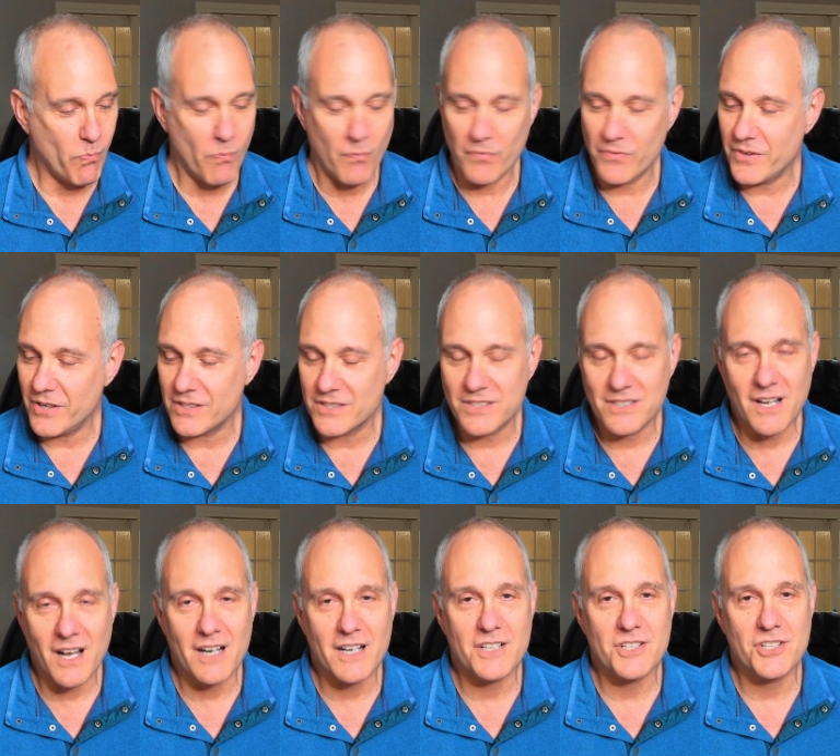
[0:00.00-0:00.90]
there's
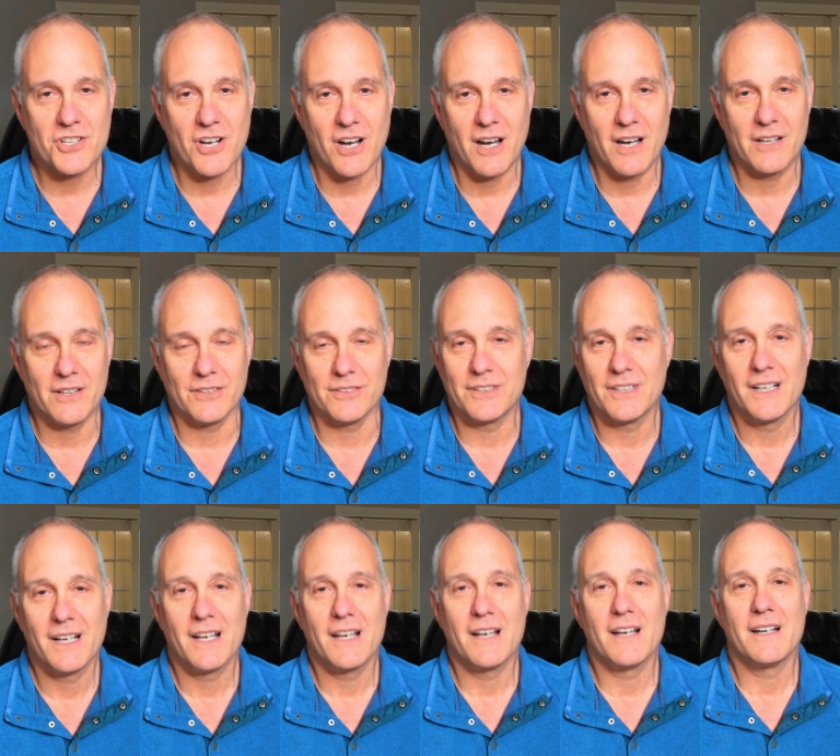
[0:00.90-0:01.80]
not a child
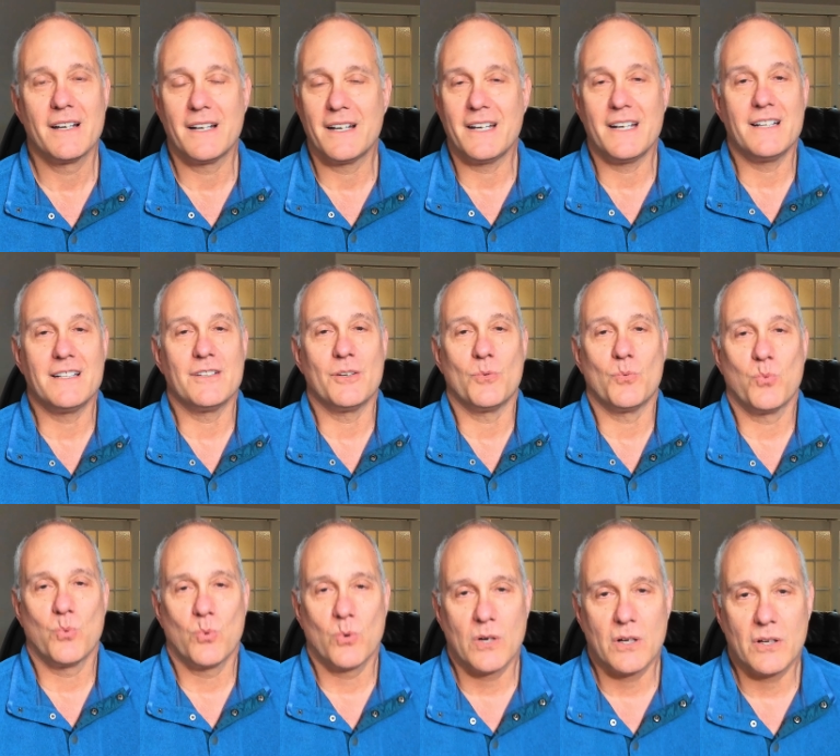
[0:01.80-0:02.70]
in the
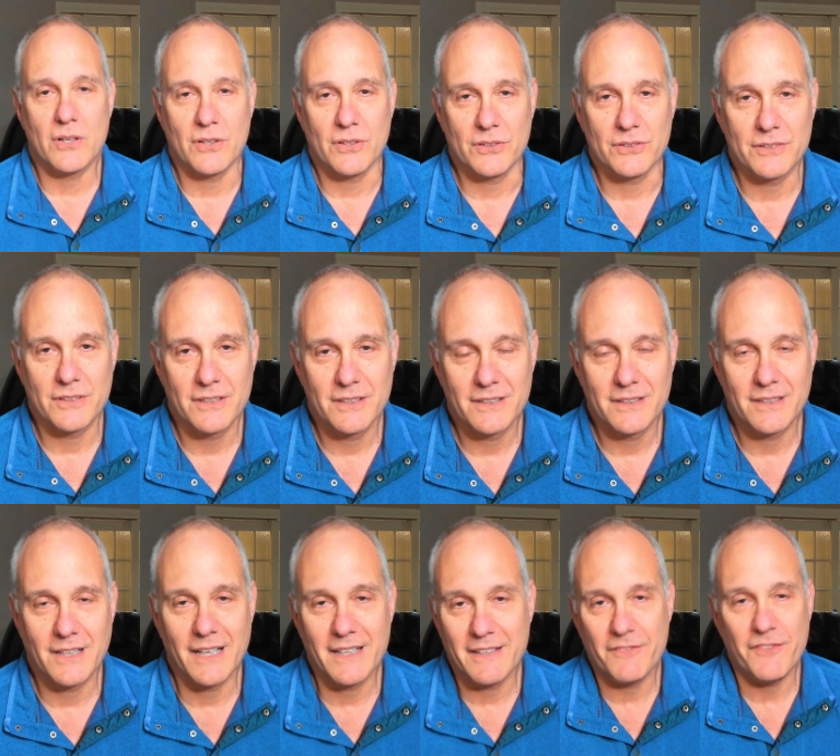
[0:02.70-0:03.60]
world.
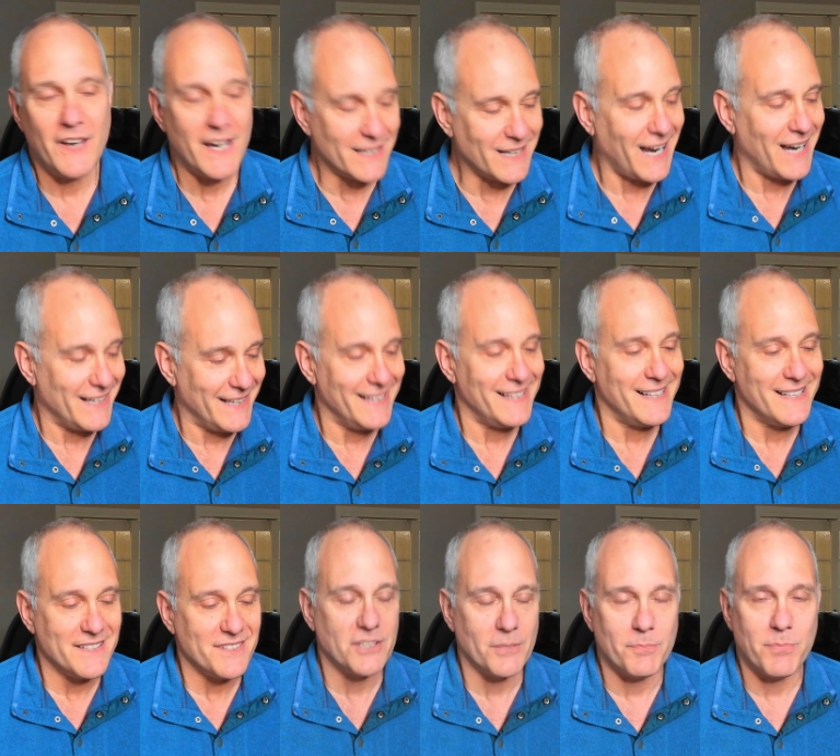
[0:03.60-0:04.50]
And in fact, it
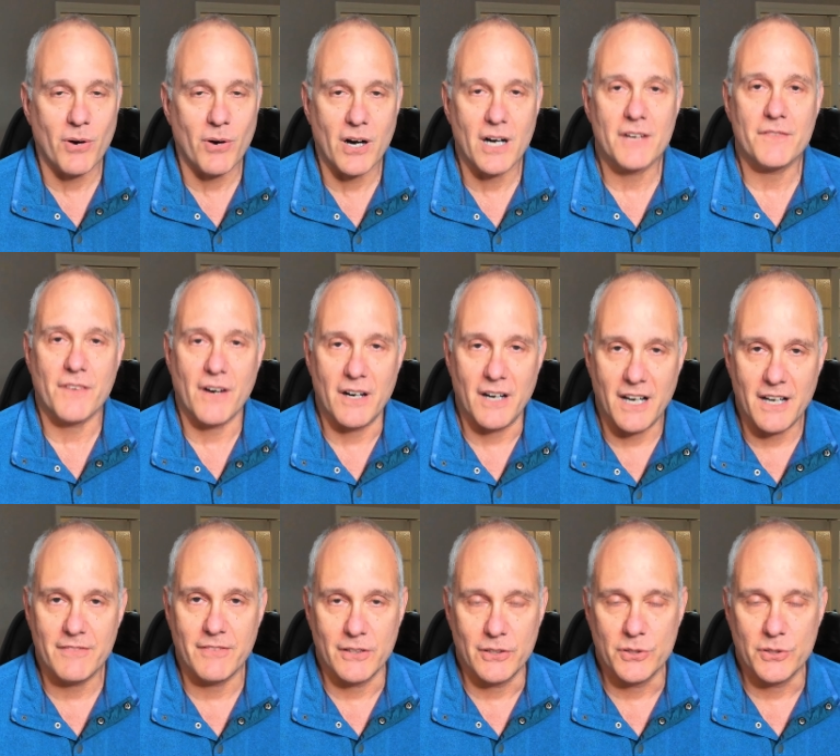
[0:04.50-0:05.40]
is a part of our
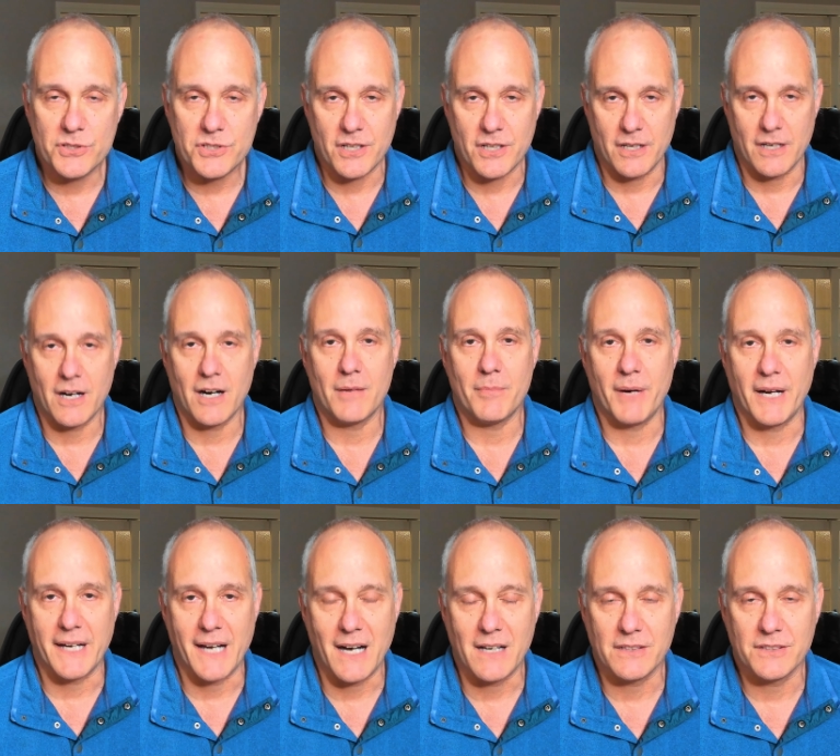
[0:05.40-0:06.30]
evolution, our
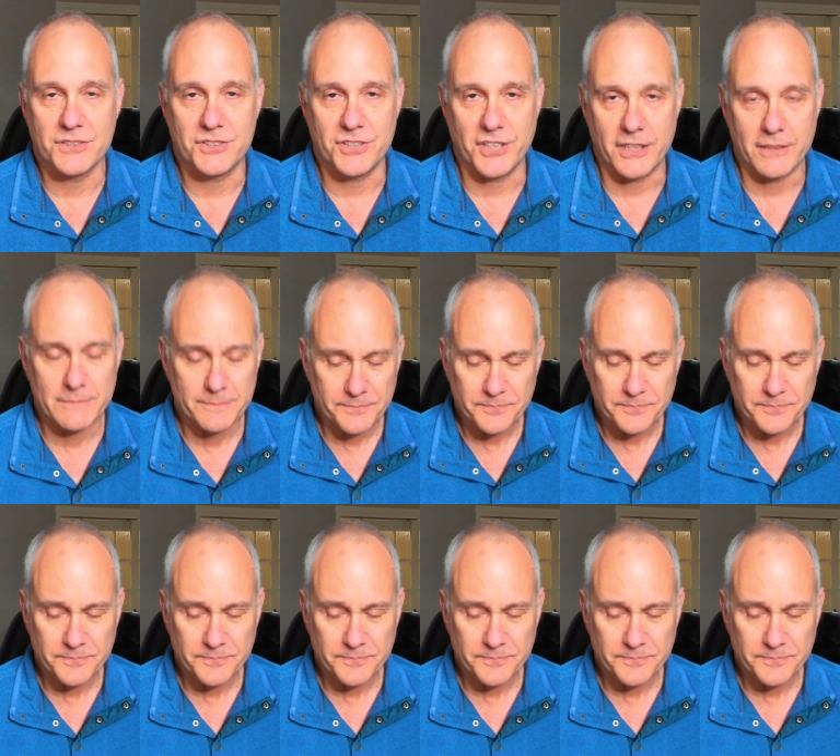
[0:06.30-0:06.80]
biology.